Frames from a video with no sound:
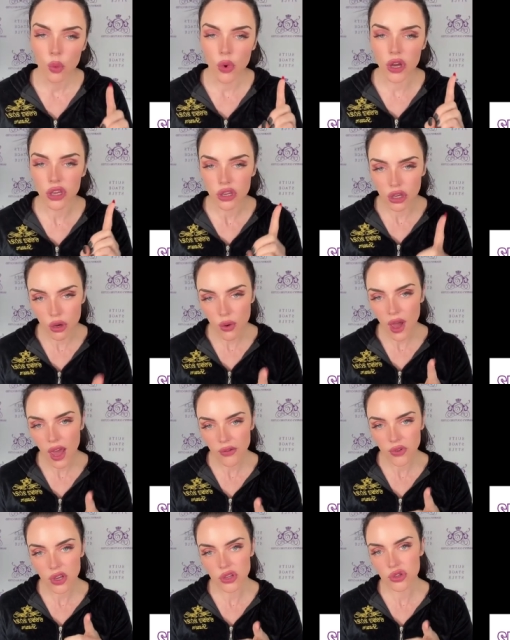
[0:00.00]
What you
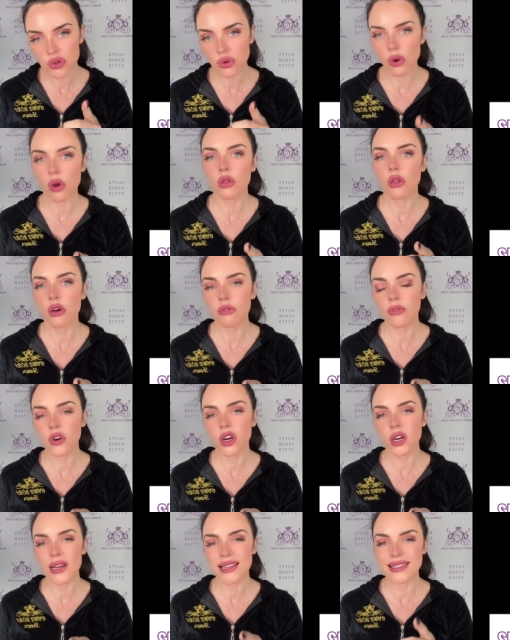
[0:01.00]
have control
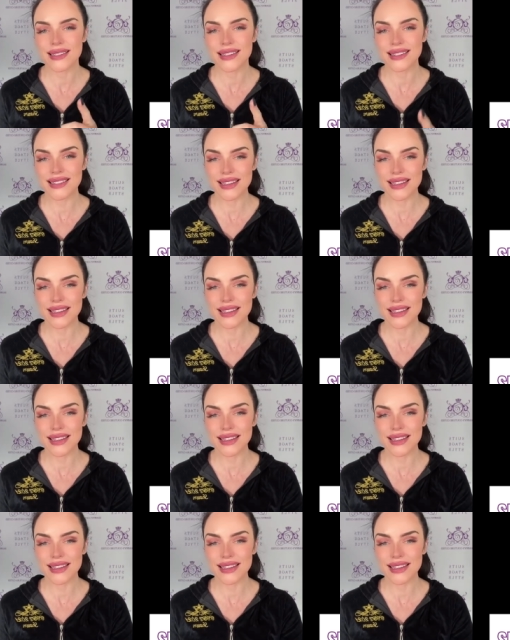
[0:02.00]
over is the